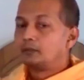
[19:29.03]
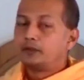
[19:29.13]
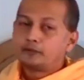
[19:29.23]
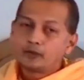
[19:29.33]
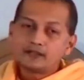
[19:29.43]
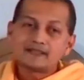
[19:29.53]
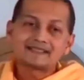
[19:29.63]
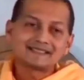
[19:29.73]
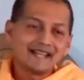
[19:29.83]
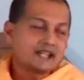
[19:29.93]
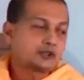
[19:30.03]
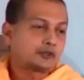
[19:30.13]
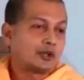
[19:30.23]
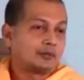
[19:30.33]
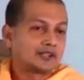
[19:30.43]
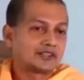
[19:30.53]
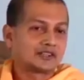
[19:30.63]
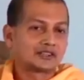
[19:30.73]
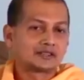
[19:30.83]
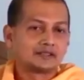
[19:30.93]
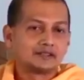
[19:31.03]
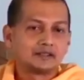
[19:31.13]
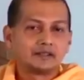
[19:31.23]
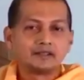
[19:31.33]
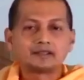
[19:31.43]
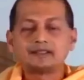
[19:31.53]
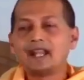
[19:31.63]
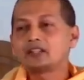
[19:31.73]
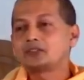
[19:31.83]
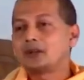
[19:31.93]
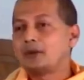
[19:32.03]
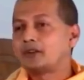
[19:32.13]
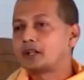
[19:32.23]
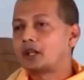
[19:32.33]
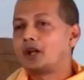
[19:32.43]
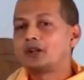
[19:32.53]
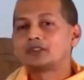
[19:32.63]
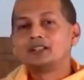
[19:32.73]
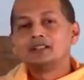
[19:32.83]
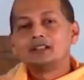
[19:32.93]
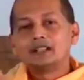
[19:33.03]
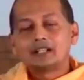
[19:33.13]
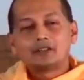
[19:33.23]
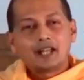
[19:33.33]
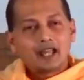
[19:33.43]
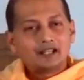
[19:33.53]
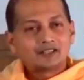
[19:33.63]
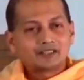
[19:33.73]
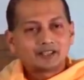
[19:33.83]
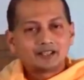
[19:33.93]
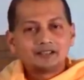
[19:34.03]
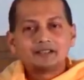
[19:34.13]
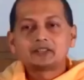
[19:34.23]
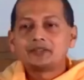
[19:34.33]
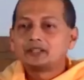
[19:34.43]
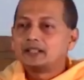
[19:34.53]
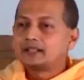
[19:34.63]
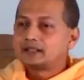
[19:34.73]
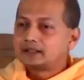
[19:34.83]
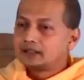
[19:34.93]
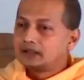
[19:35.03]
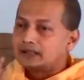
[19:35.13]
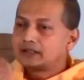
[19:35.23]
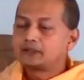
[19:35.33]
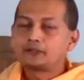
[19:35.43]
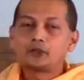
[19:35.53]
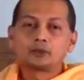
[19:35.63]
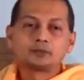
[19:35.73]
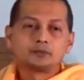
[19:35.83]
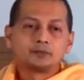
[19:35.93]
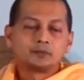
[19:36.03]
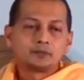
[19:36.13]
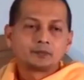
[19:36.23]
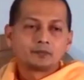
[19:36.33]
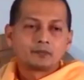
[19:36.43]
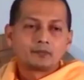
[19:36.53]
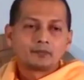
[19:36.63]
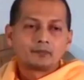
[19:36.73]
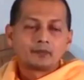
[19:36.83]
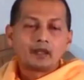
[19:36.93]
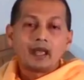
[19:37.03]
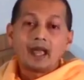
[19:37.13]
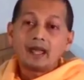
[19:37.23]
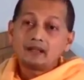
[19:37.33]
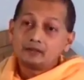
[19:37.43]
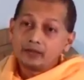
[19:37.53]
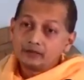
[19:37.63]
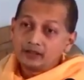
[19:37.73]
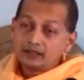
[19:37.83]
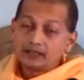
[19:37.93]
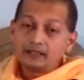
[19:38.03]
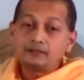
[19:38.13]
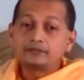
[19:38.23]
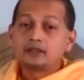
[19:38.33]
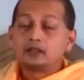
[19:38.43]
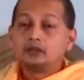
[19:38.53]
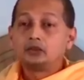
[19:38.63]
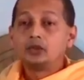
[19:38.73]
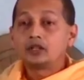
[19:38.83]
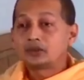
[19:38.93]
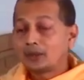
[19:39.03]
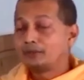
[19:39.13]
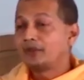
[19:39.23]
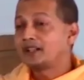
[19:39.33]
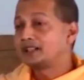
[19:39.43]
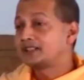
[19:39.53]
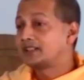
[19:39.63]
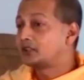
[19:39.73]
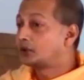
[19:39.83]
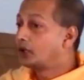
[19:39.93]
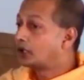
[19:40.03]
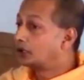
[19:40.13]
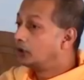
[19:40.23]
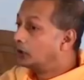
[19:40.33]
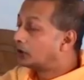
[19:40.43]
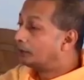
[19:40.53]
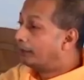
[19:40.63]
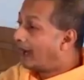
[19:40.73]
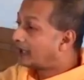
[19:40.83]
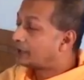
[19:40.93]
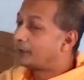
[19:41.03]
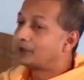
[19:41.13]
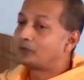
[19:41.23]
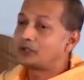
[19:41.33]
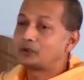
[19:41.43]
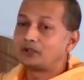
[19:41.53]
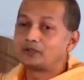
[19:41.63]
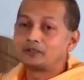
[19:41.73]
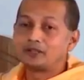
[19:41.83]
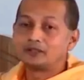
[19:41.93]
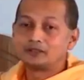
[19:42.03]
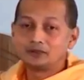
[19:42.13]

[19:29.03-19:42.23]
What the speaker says: Before it is snatched from us, snatched from our claws, let our hands turn this way, let it flow. And when we'll give, Swami Vivekananda says, do not look back upon what you have given.